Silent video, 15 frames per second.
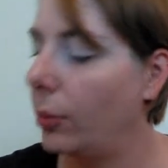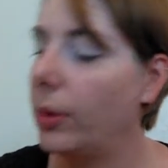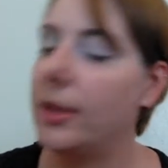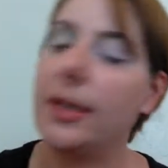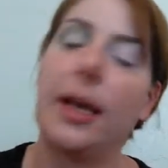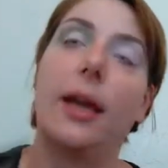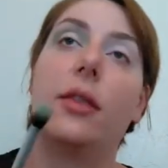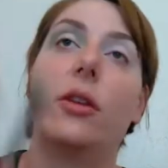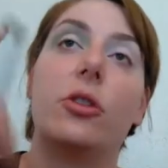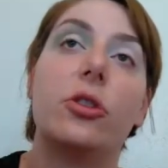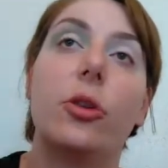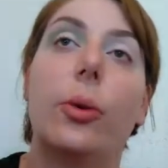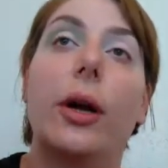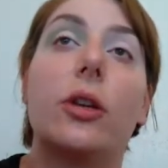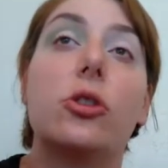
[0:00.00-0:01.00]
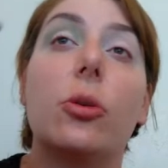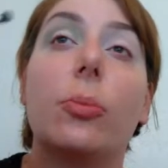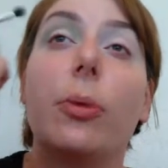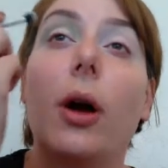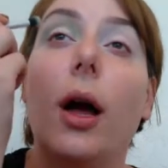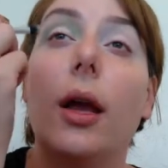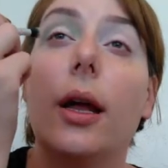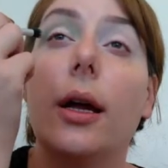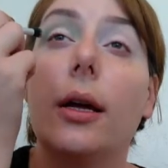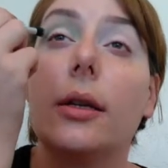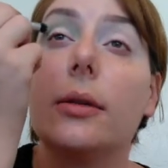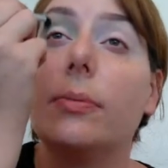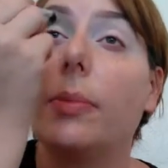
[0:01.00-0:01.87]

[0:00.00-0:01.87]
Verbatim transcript: Once again, there's no extra product,